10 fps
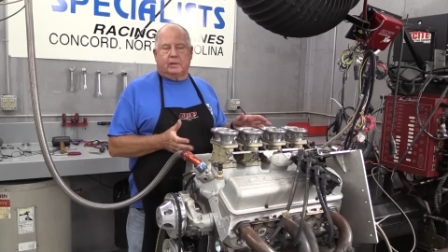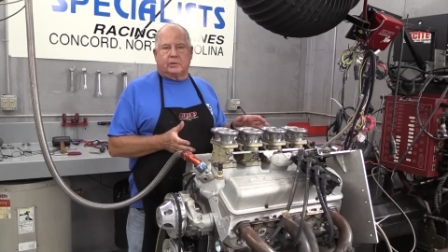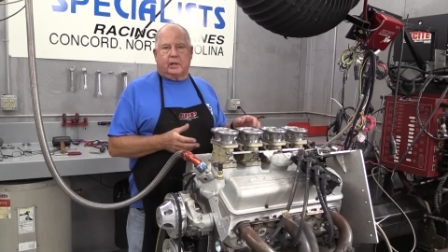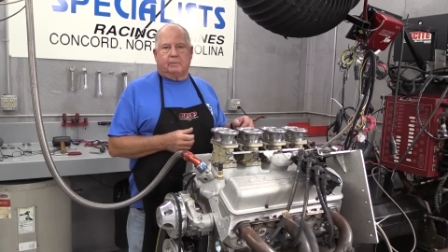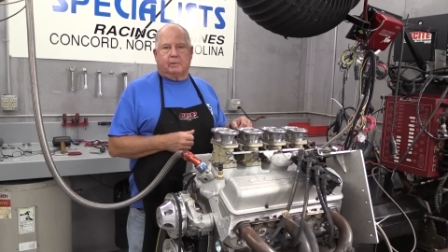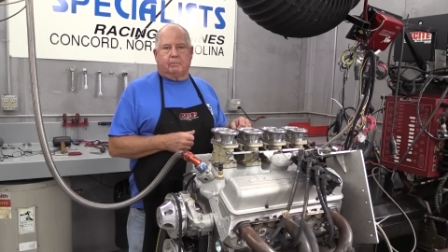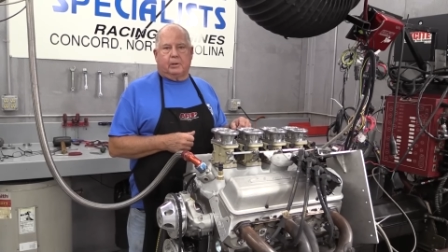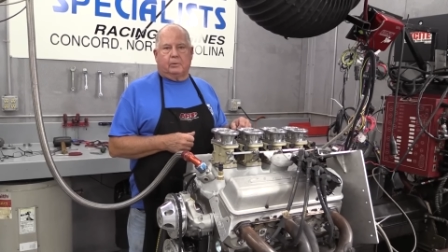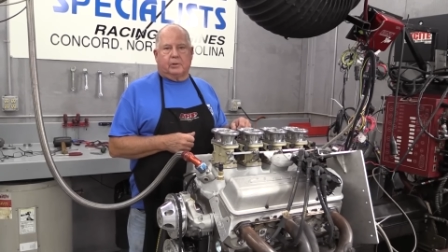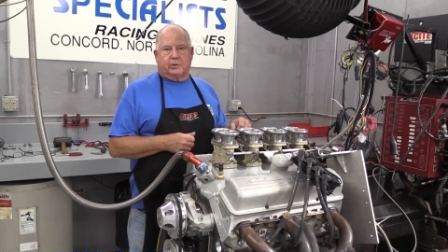the same
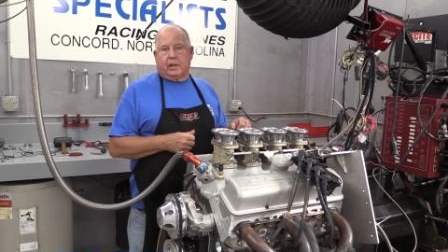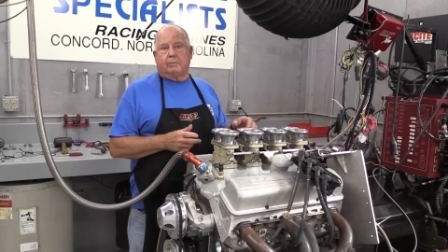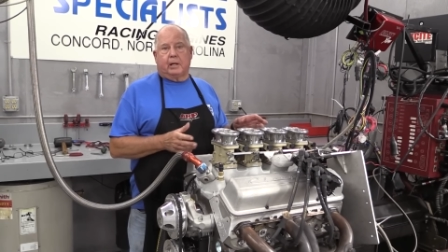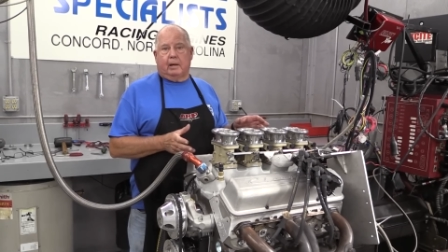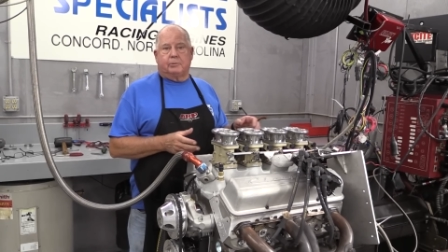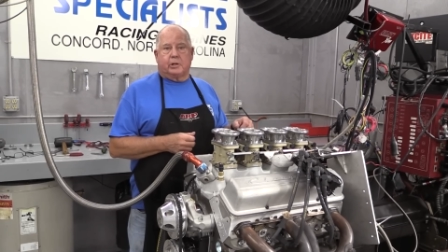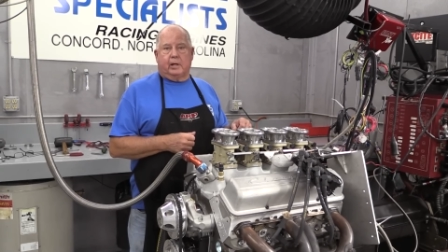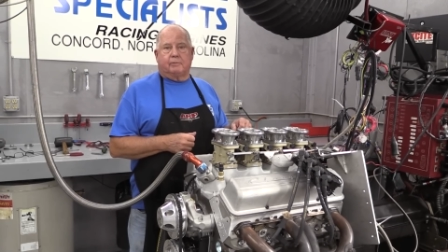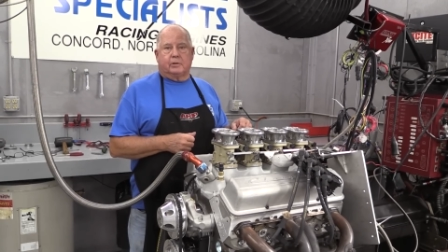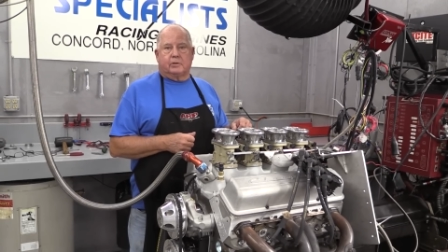component, same
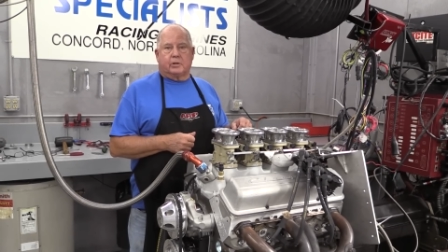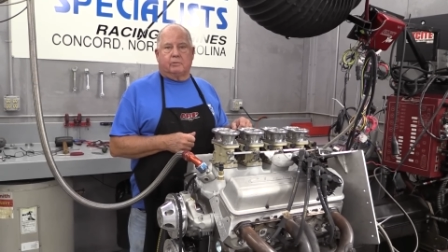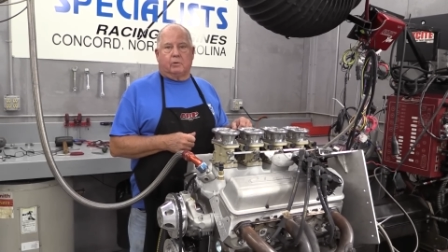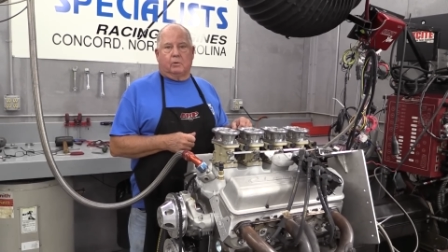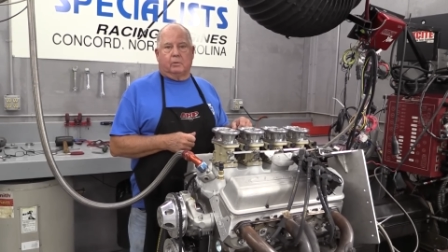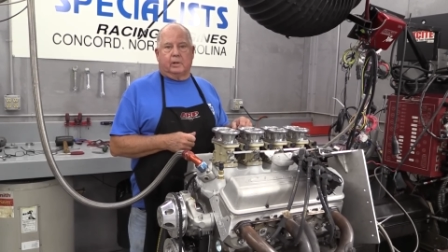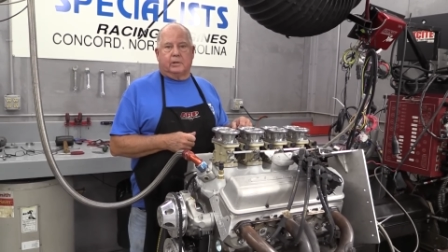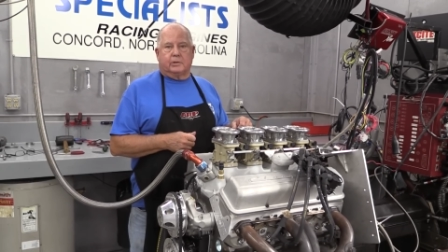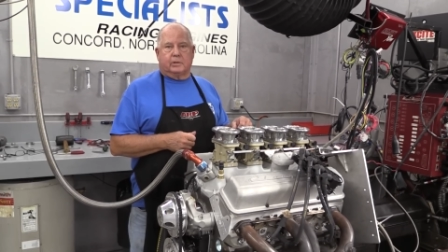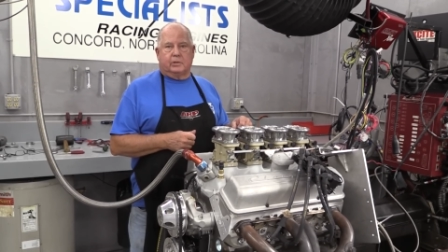camshaft and so on
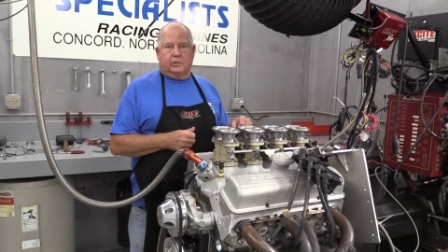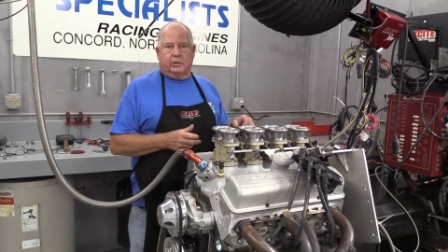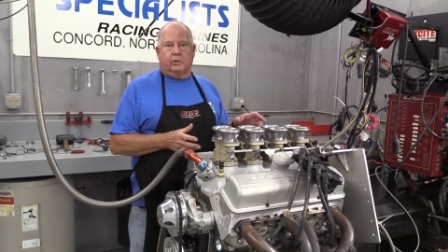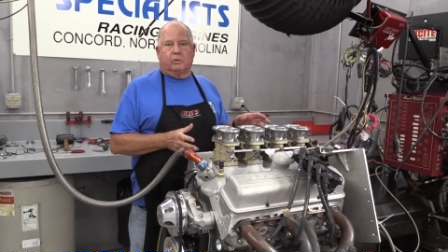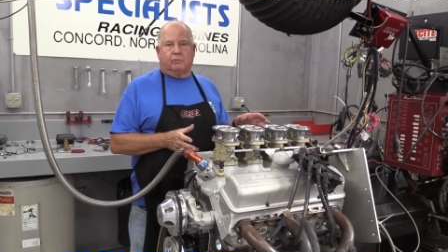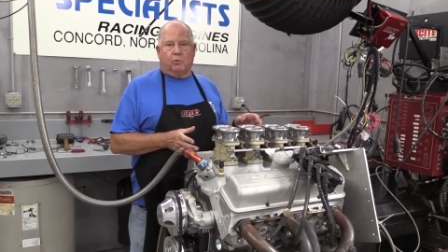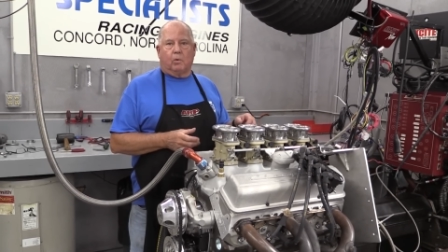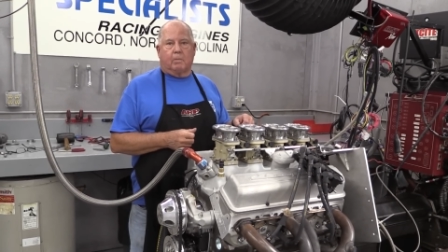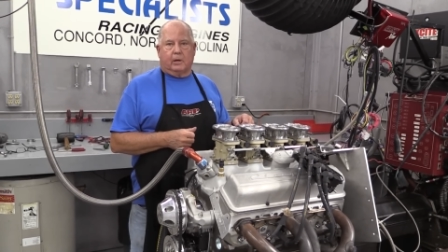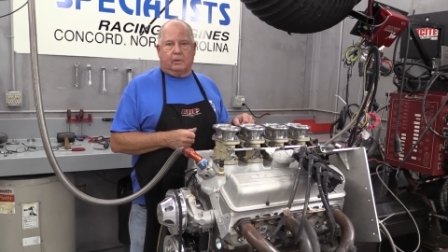as the single
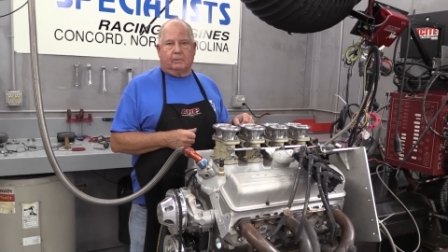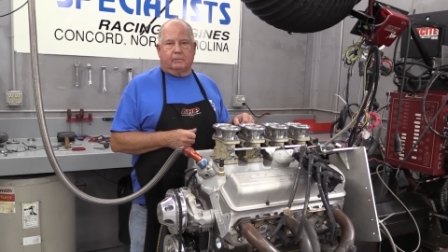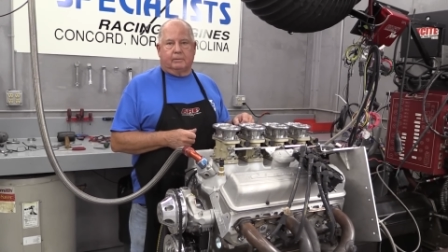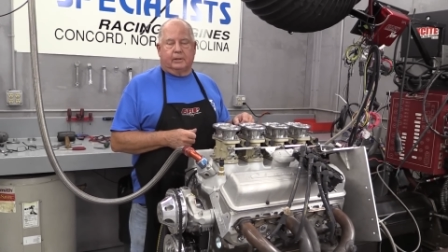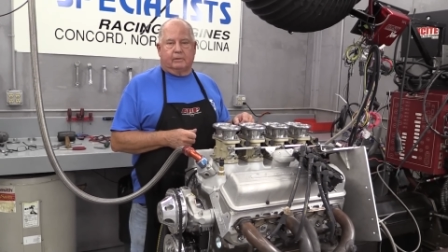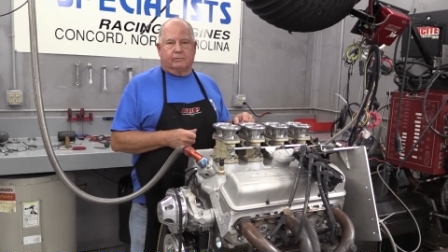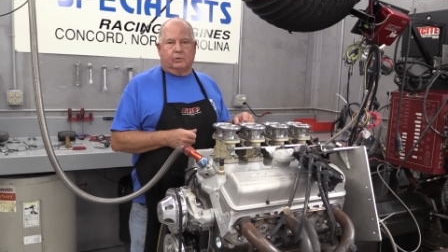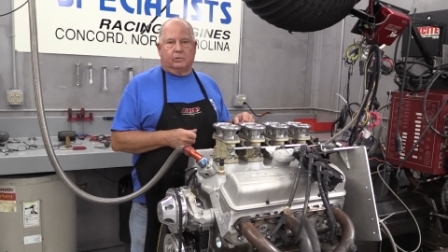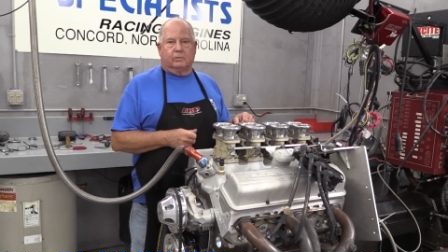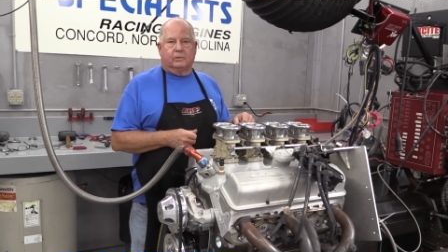4-barrel
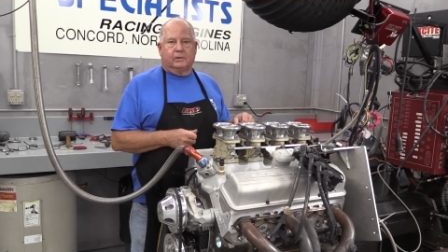manifold.